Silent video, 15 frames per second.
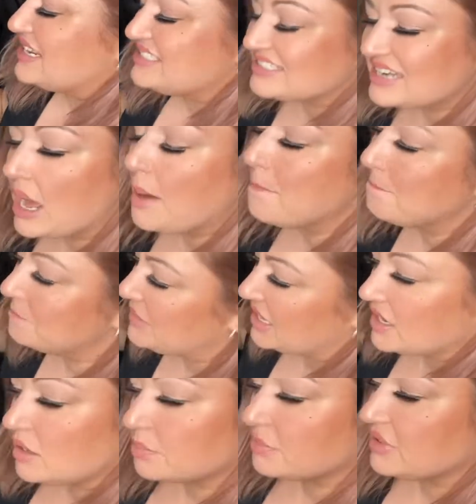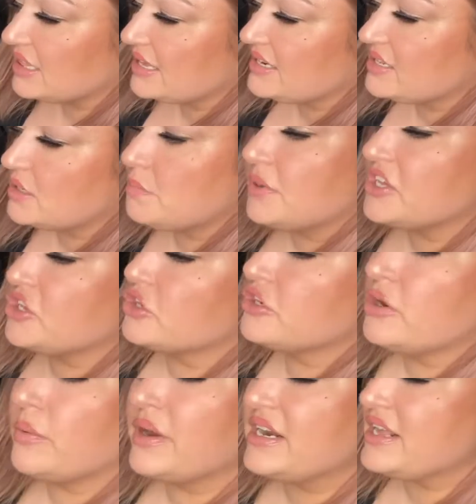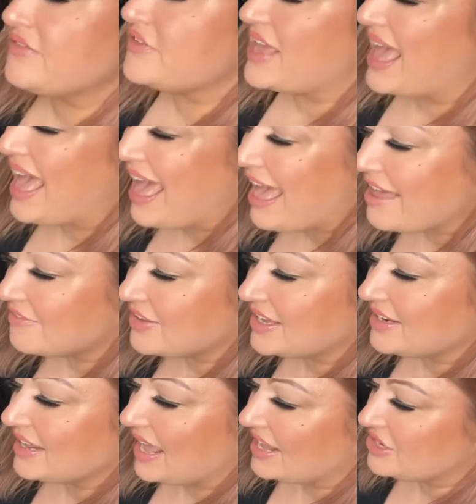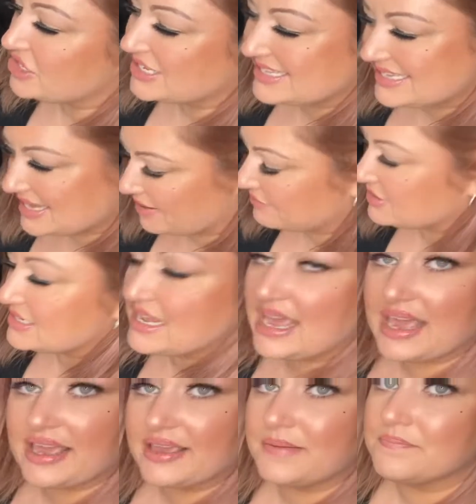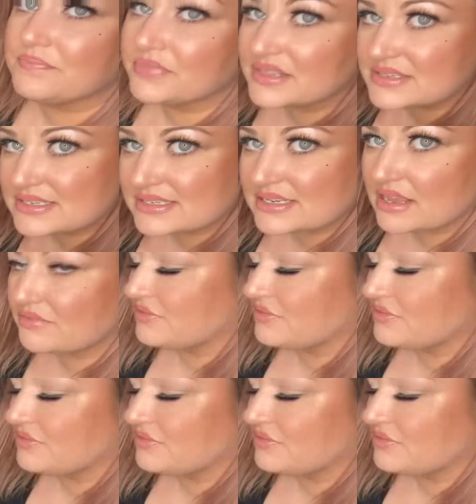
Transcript: not makeup related, but you know what? If you have it and you can save the day, save the